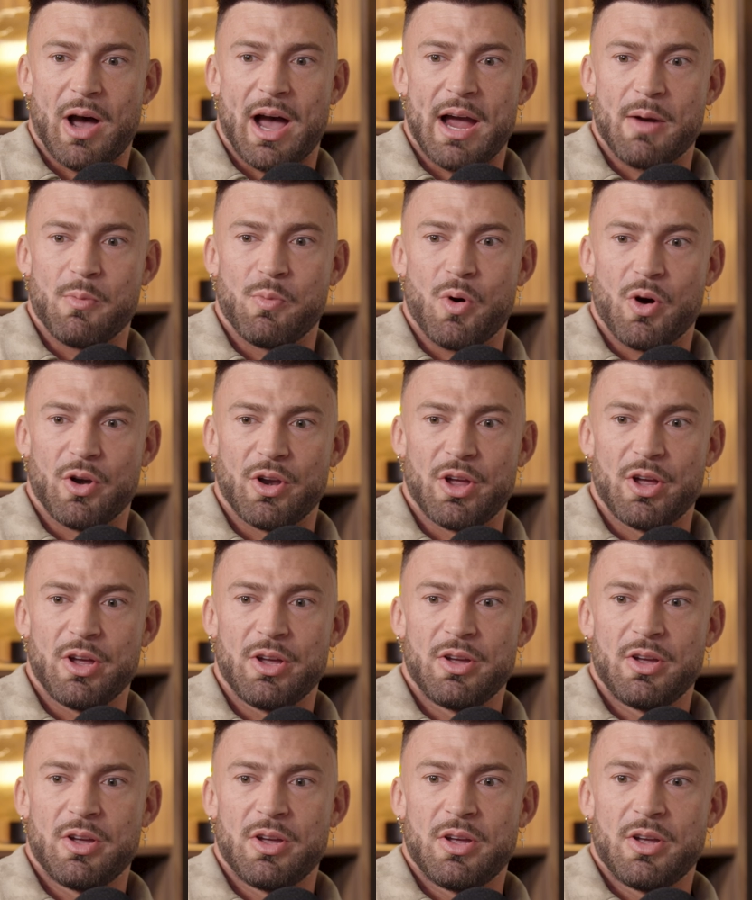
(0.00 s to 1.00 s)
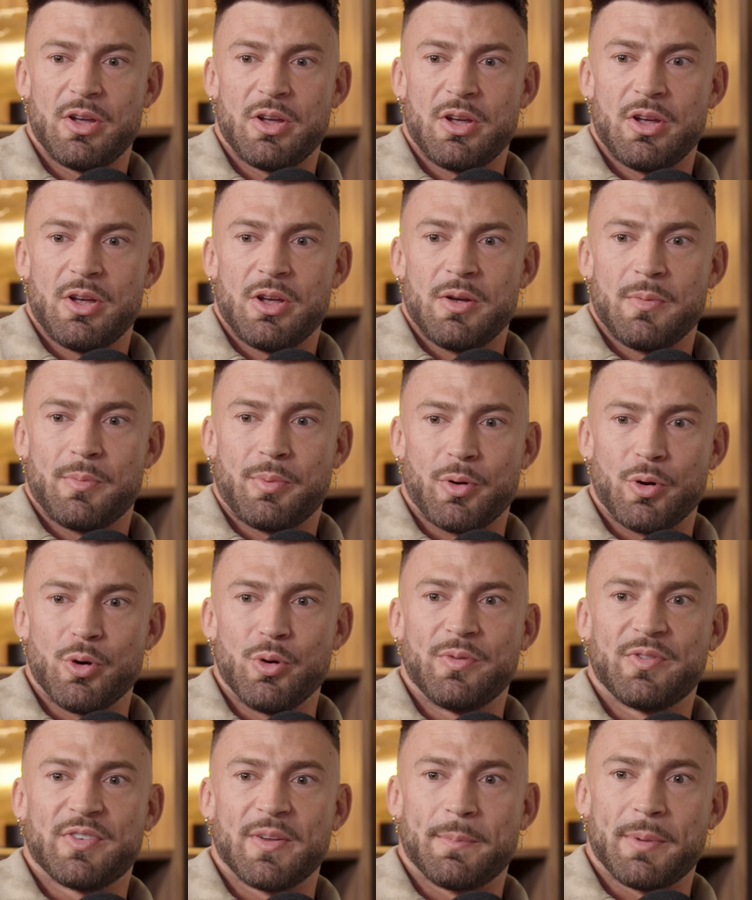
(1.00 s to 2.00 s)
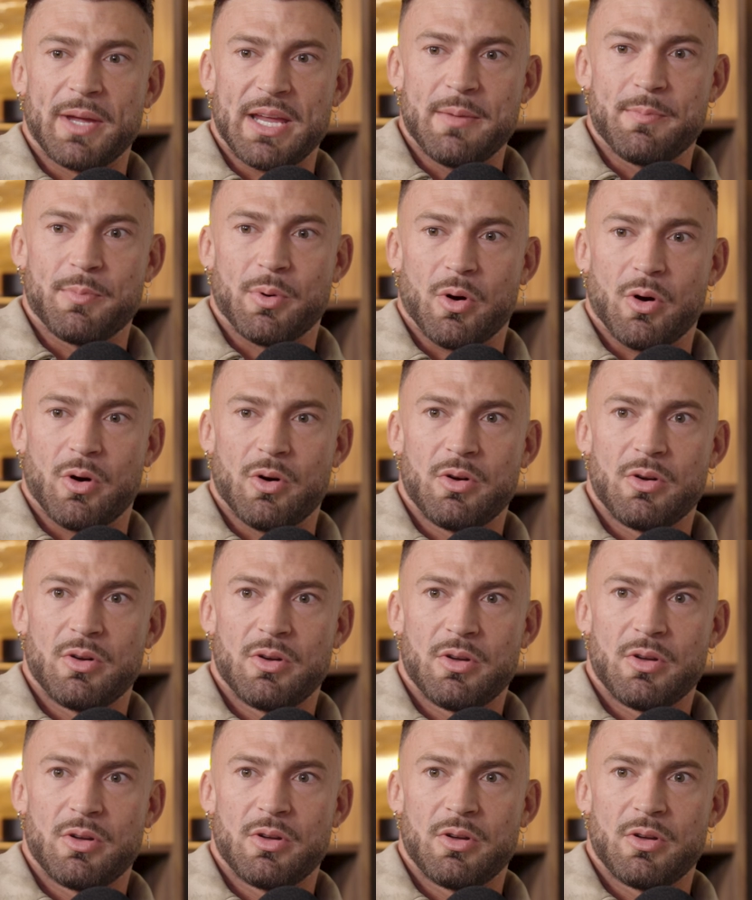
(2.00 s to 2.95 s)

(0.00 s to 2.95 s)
I want to prove to people